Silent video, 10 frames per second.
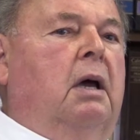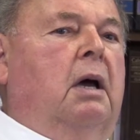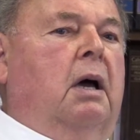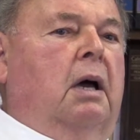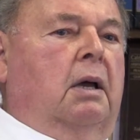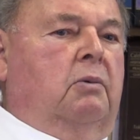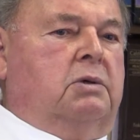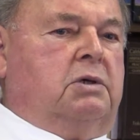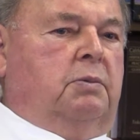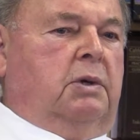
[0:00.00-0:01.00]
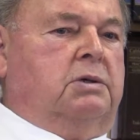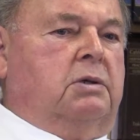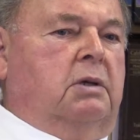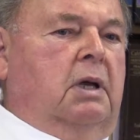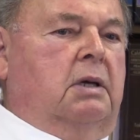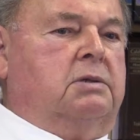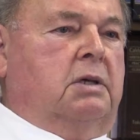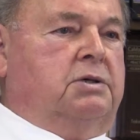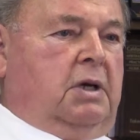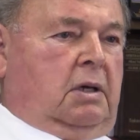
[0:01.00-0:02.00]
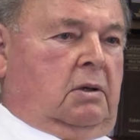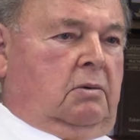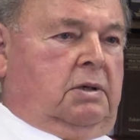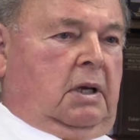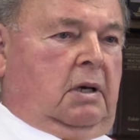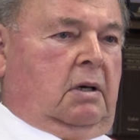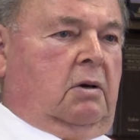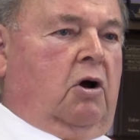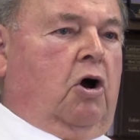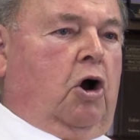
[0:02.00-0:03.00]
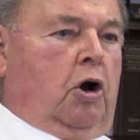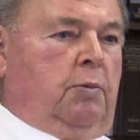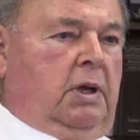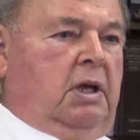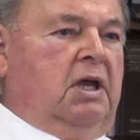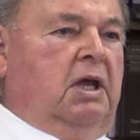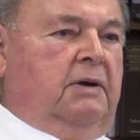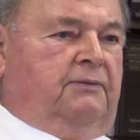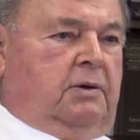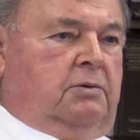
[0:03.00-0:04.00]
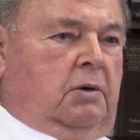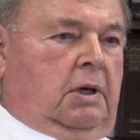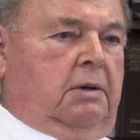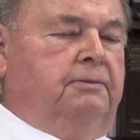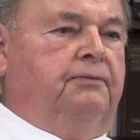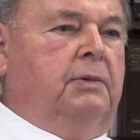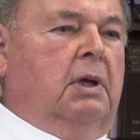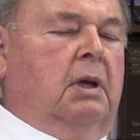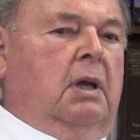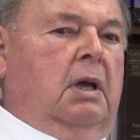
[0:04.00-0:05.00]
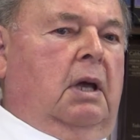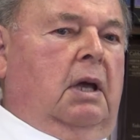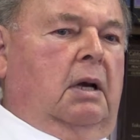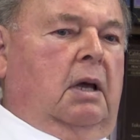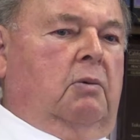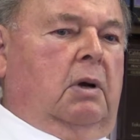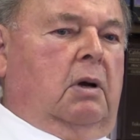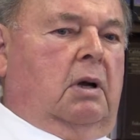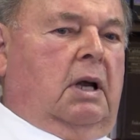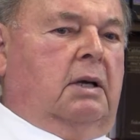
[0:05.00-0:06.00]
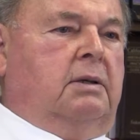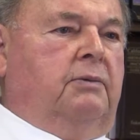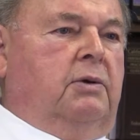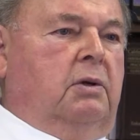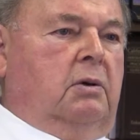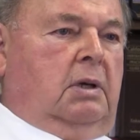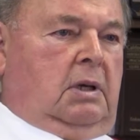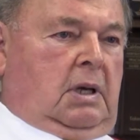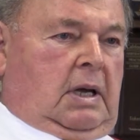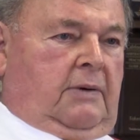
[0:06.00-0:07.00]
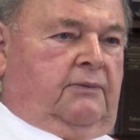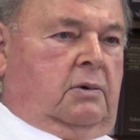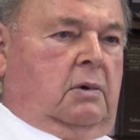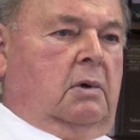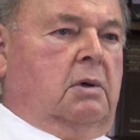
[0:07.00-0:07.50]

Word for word: I was commissioned as a second lieutenant, Army Infantry. And I went on active duty after